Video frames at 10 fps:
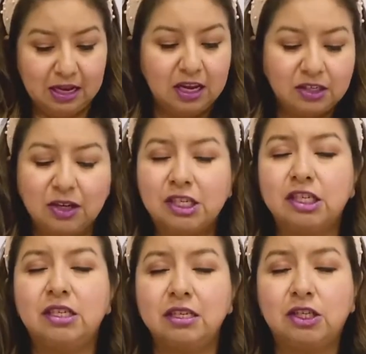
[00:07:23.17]
So it's
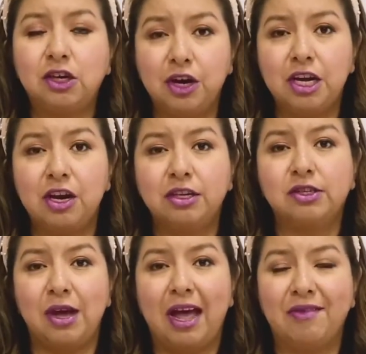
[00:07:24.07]
just sturdier to
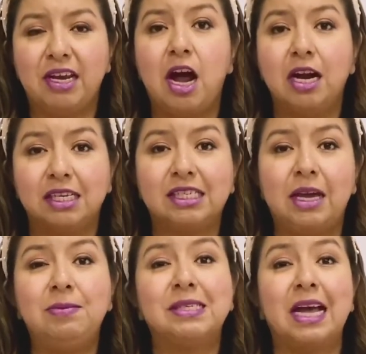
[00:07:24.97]
have it on a same
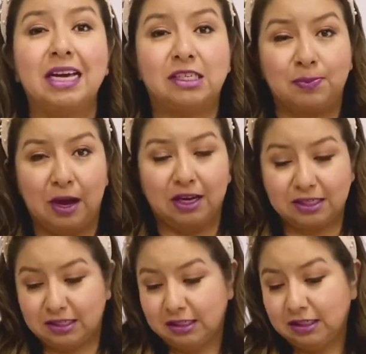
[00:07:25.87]
size
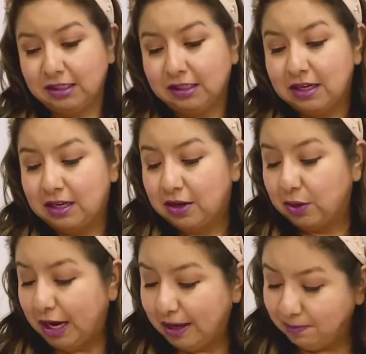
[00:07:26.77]
box,
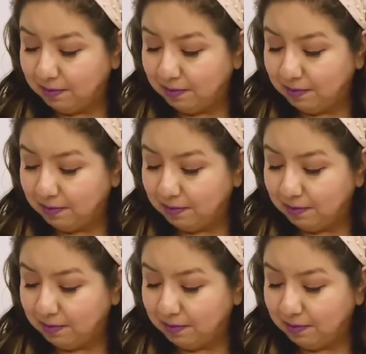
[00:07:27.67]
okay?